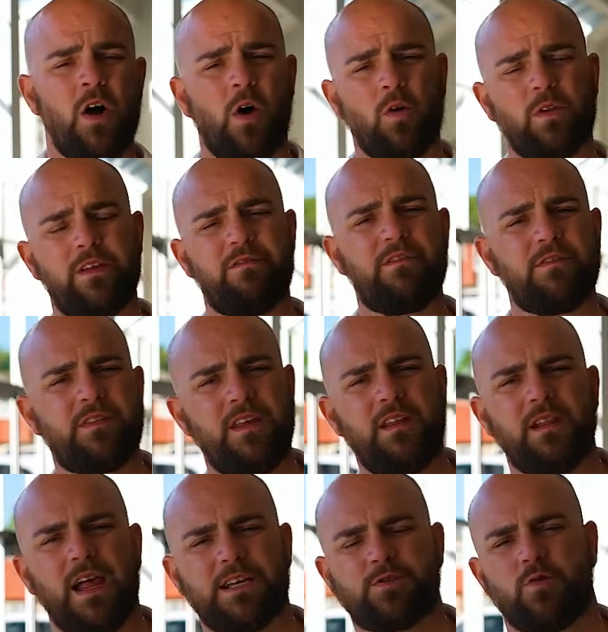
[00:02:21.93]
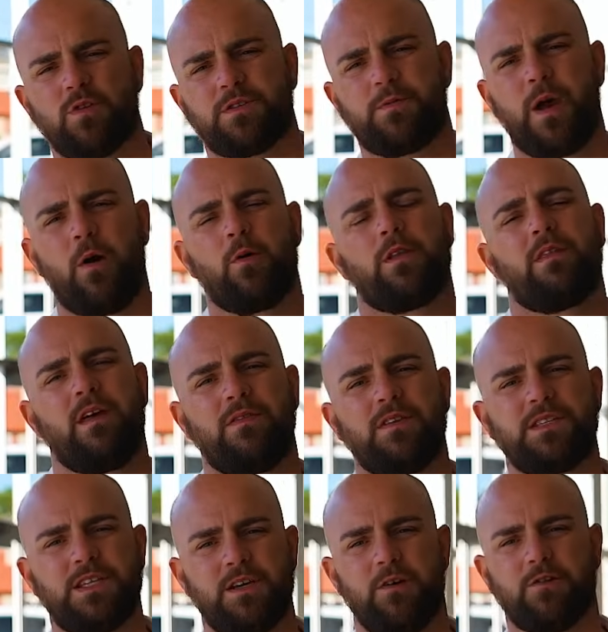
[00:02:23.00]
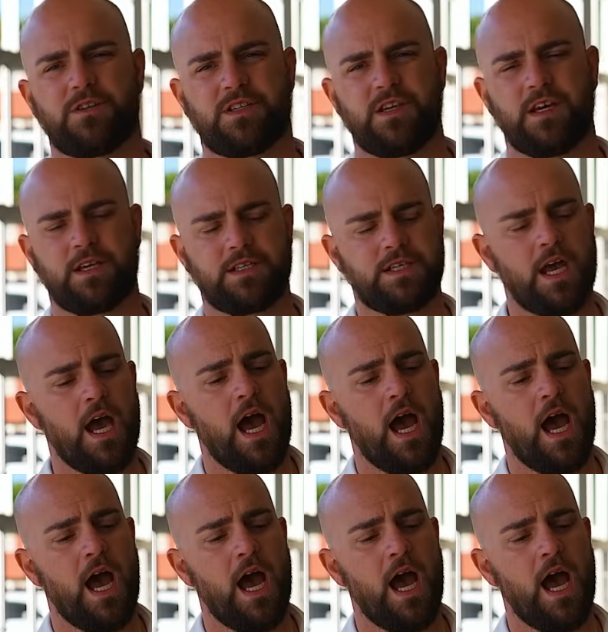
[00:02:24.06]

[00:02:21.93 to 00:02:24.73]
Only 15 less horsepower than the Z06,